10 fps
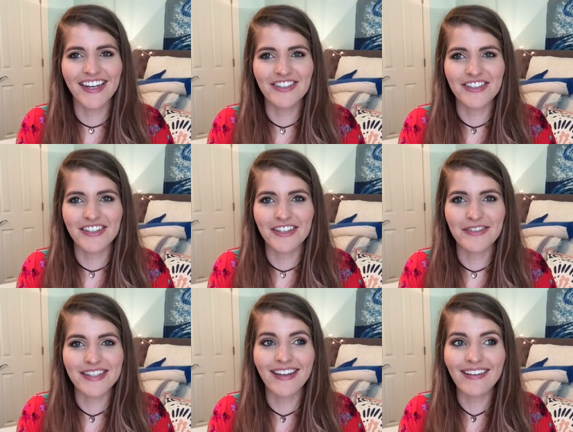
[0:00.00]
I just thought that
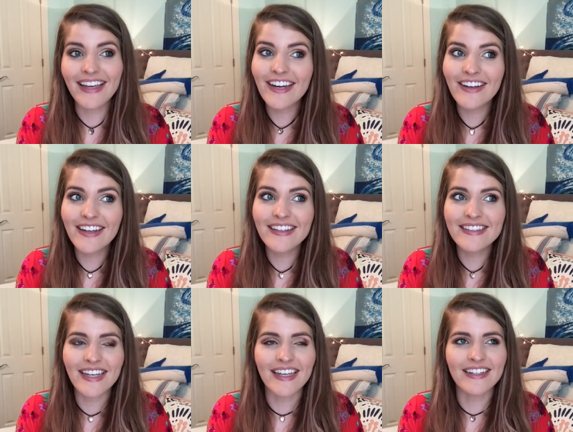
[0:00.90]
was
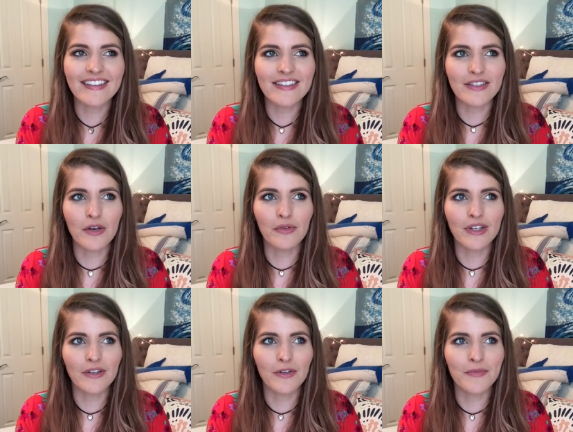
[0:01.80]
hilarious and so
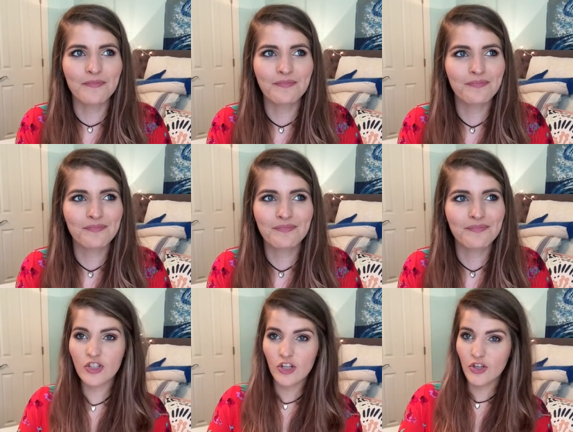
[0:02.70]
real.
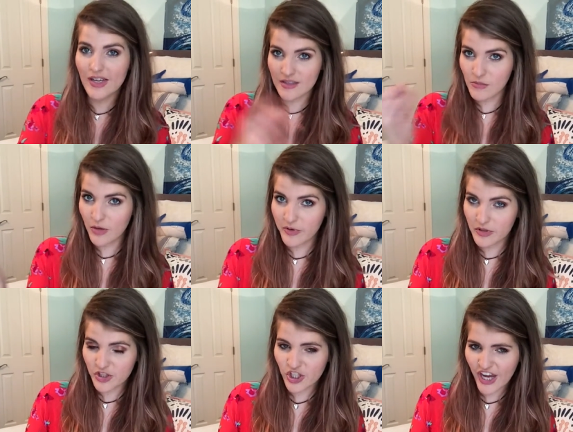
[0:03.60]
JoJo has a moment
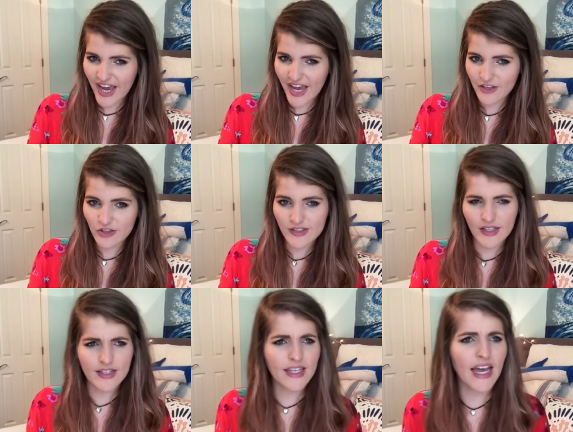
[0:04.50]
with Chad. She
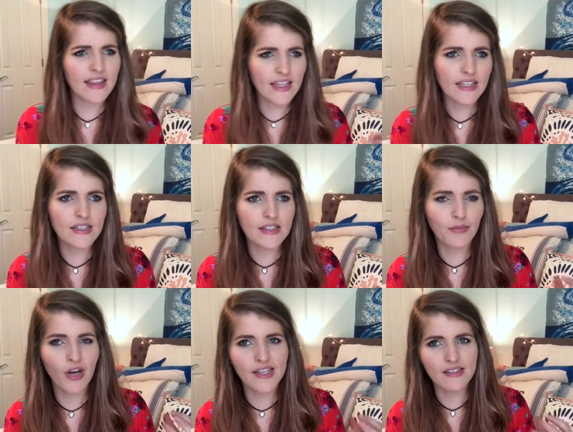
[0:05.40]
says, I think he's
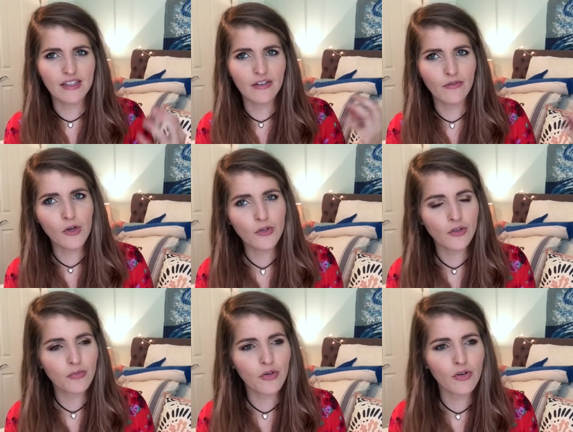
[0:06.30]
surprisingly
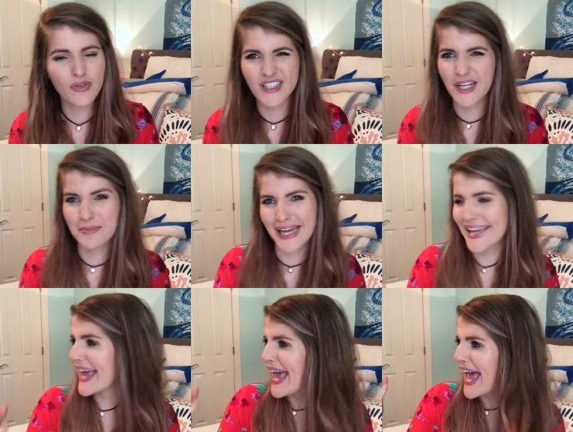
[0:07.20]
vulnerable, which I'm
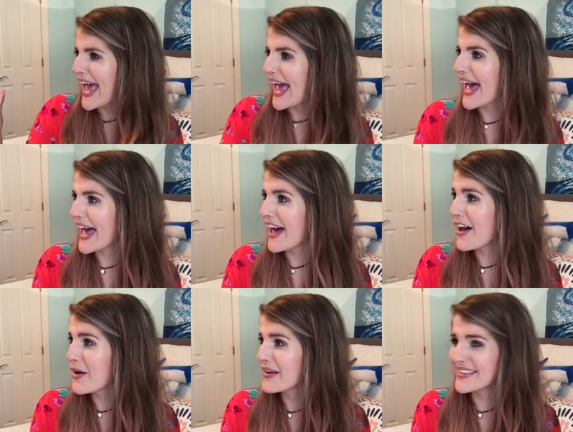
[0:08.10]
like,
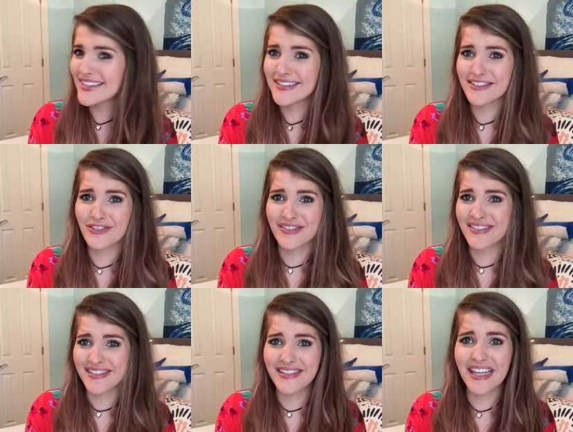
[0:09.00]
how? I think he's just
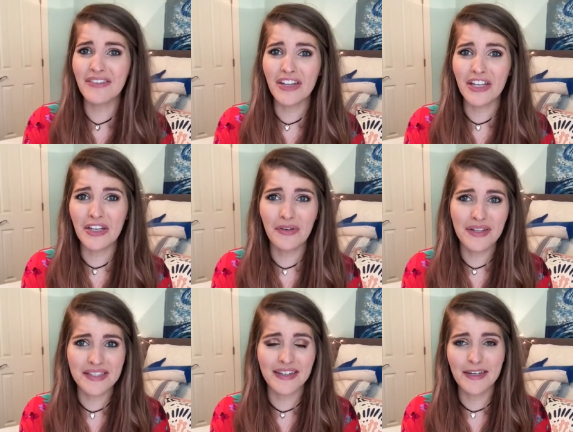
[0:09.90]
deceiving you.
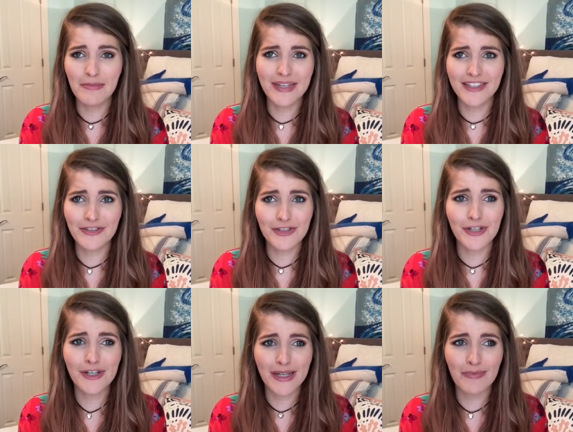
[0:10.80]
He's gonna be a
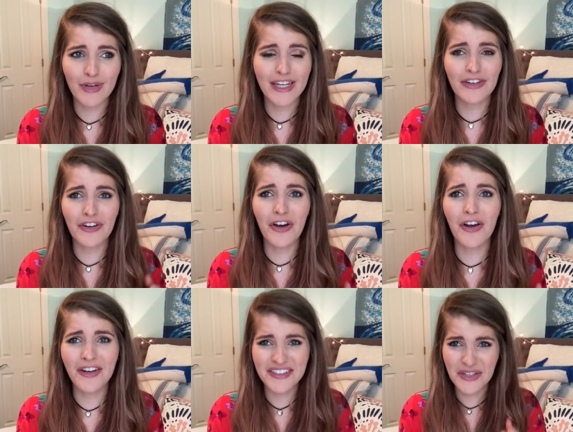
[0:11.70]
jerk and break your
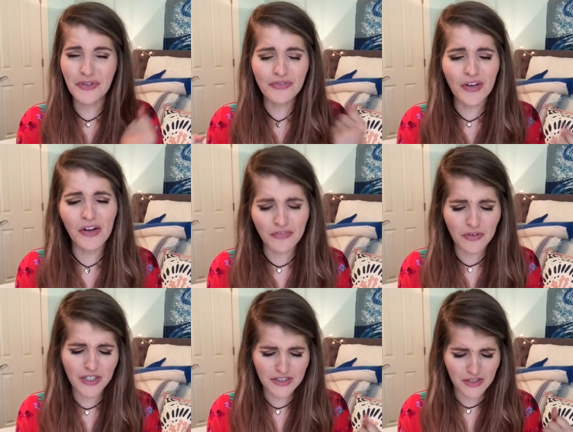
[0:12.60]
heart. Don't fall
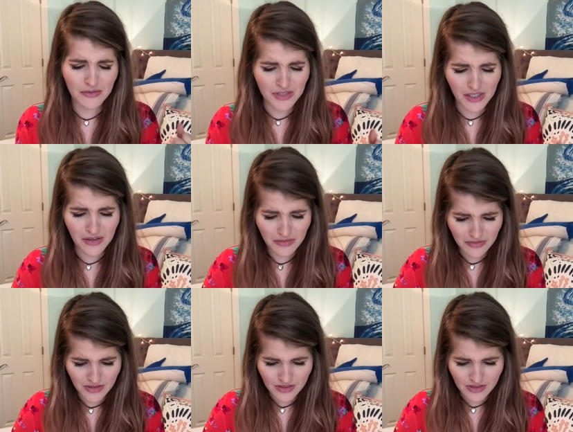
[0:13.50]
for it, JoJo.